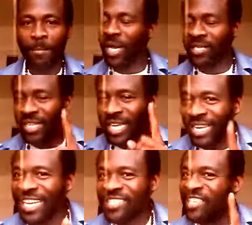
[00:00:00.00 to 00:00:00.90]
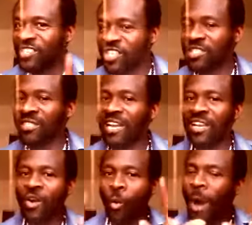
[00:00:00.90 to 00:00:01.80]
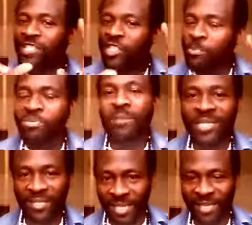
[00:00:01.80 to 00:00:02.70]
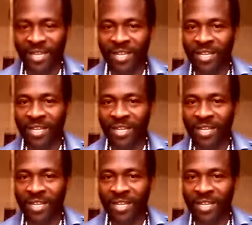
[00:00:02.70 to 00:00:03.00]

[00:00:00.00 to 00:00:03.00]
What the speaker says: Because the elites is just not white supremacy.